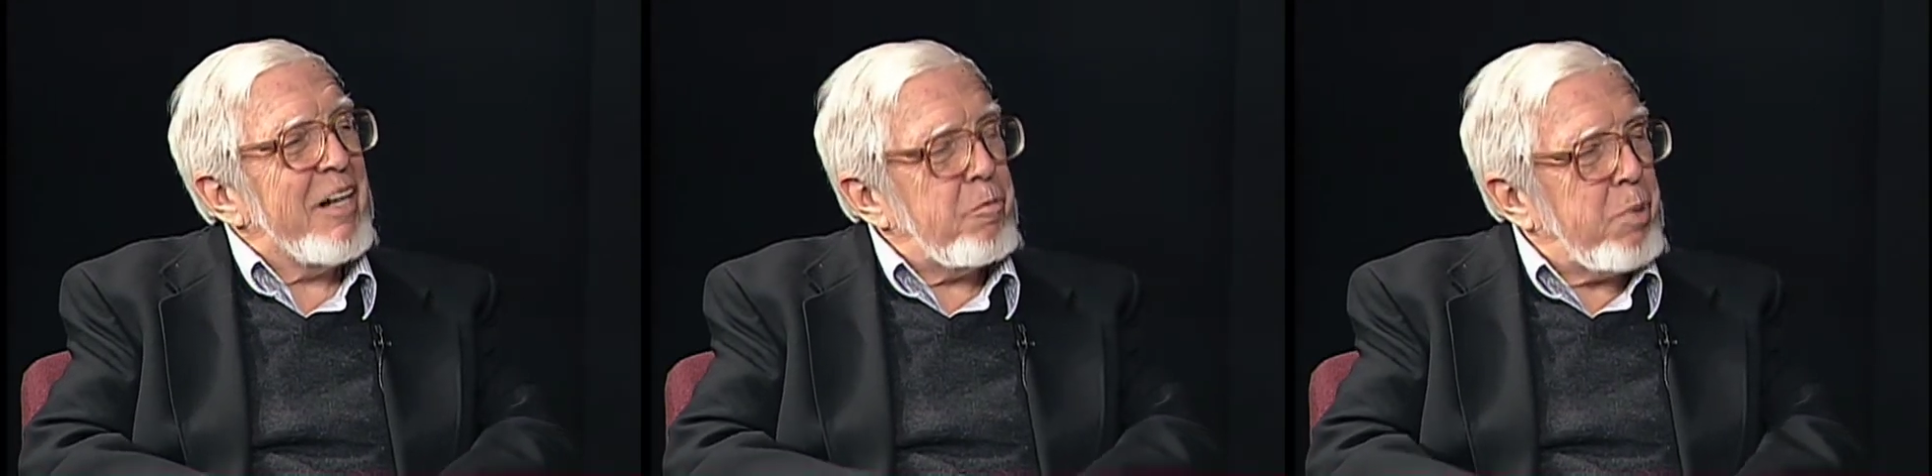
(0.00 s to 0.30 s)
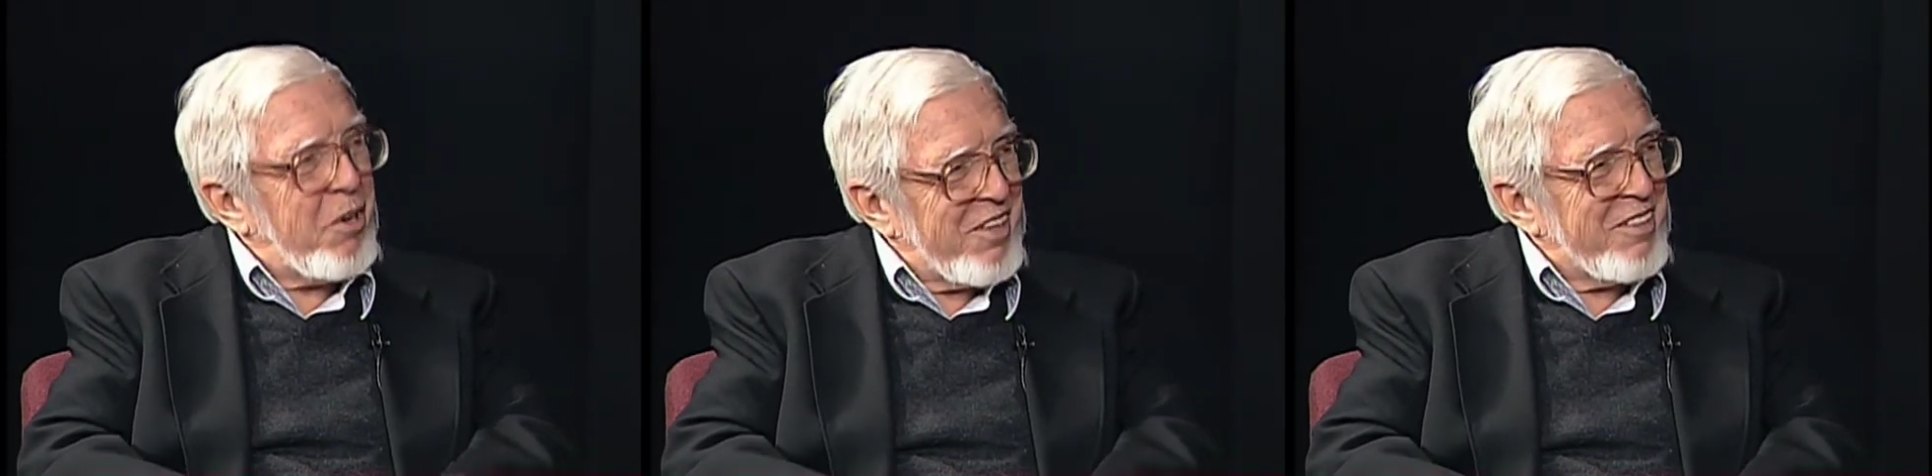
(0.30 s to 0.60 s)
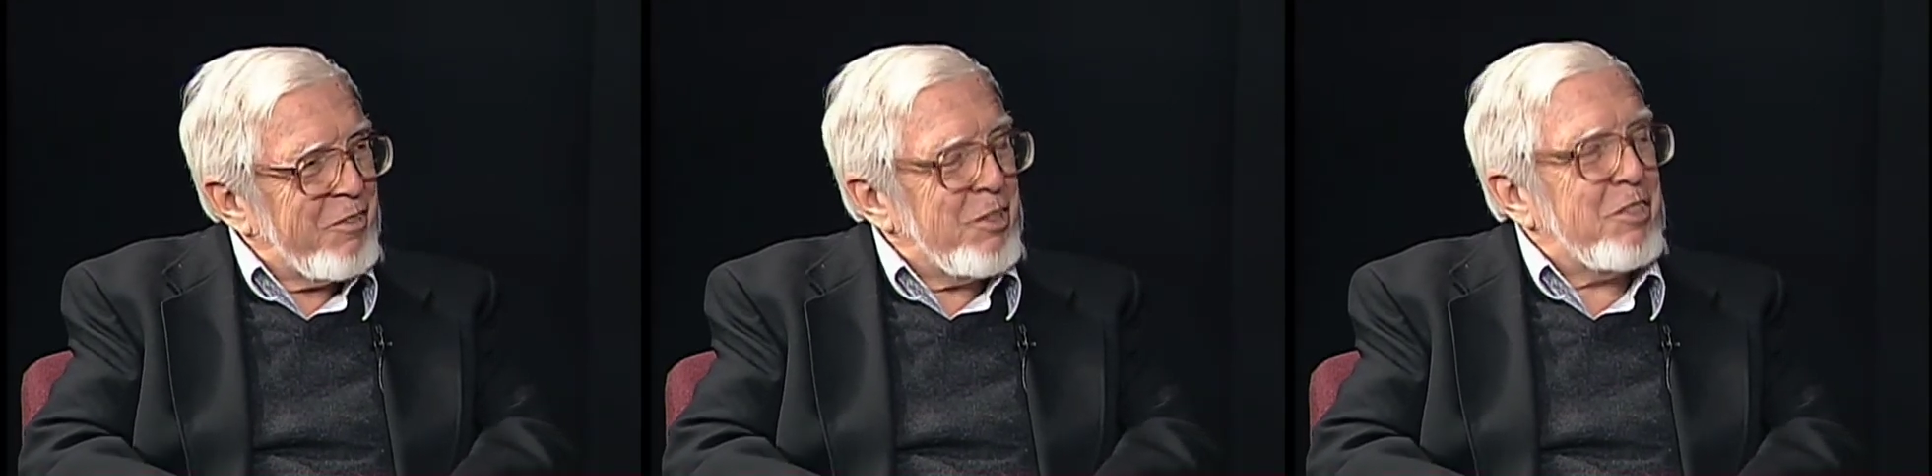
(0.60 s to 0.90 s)

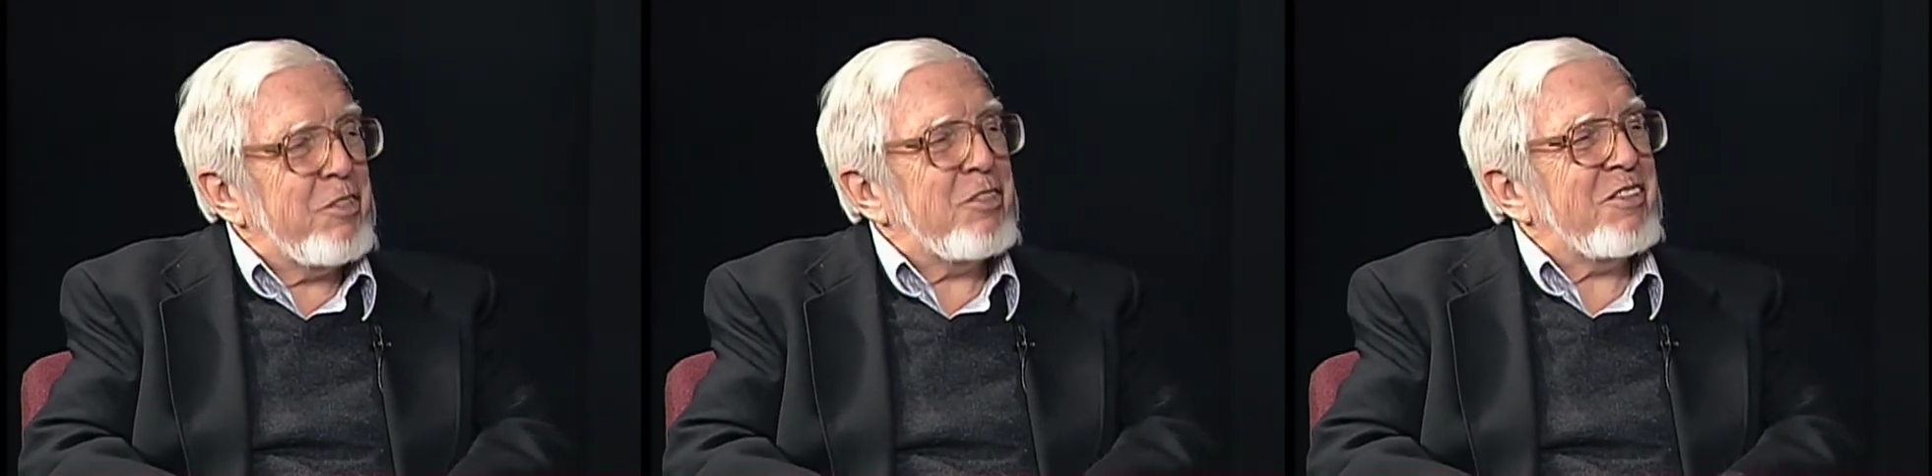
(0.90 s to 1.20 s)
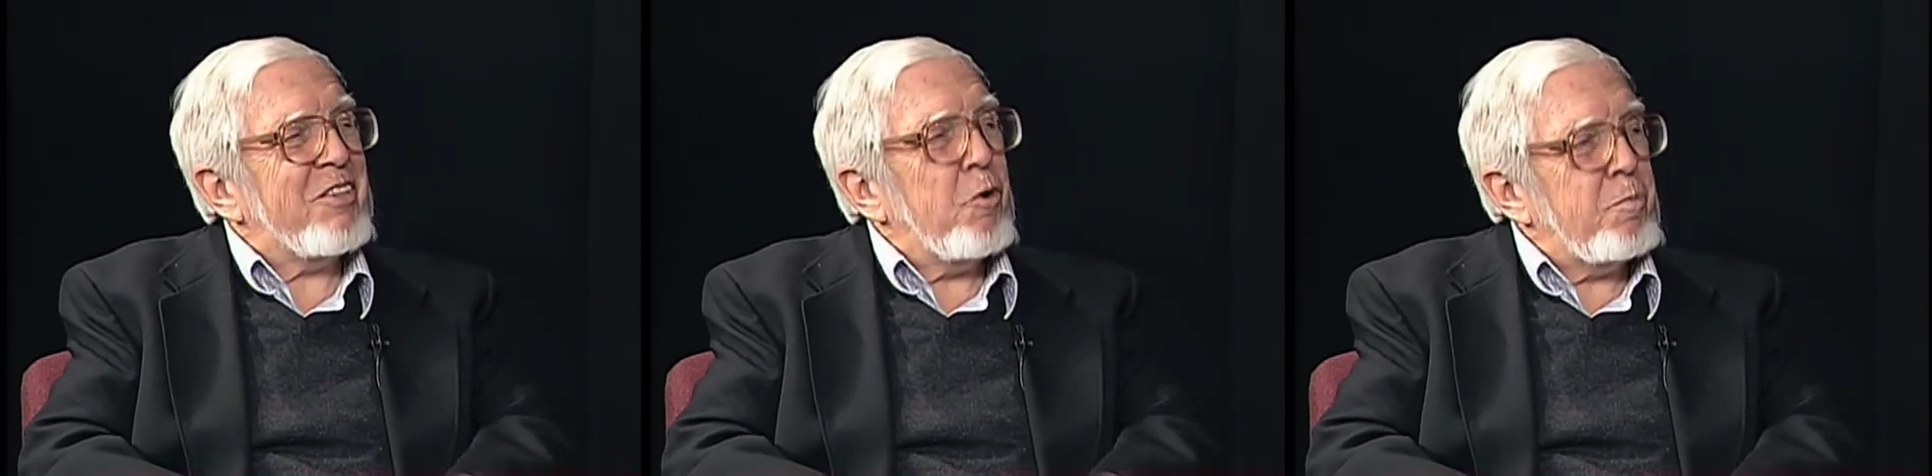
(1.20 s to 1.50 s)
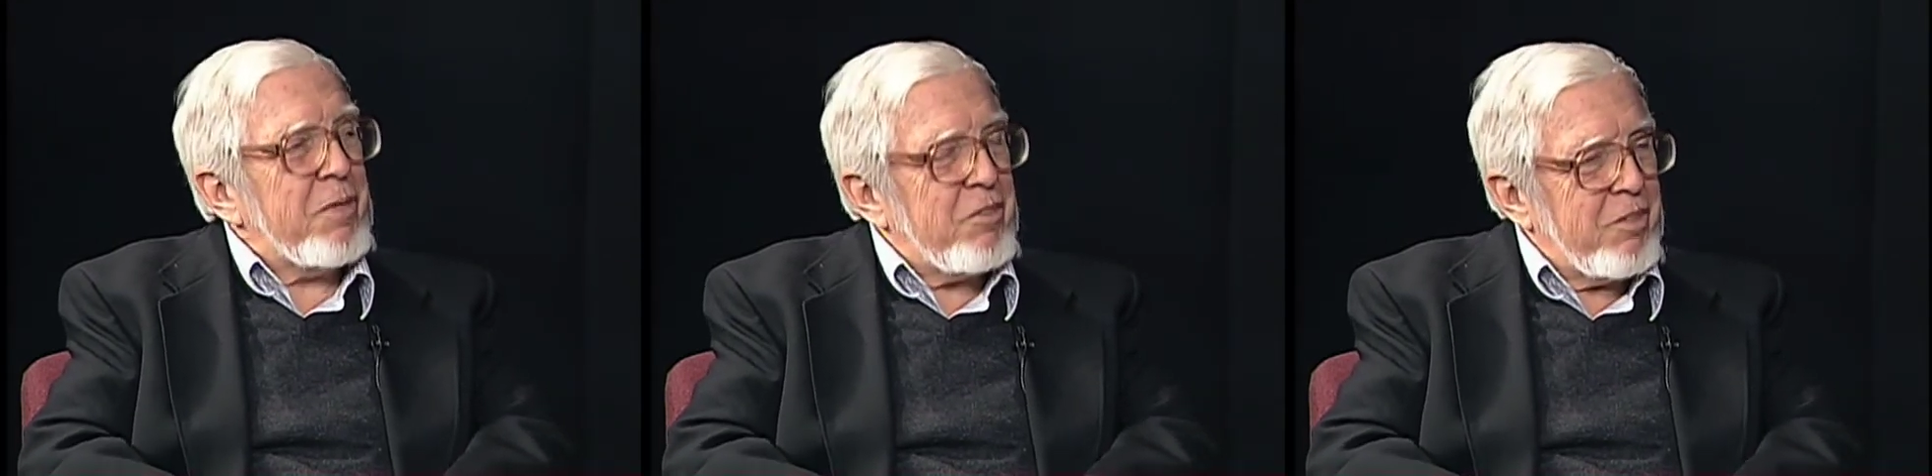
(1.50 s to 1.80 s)
apart once it's open,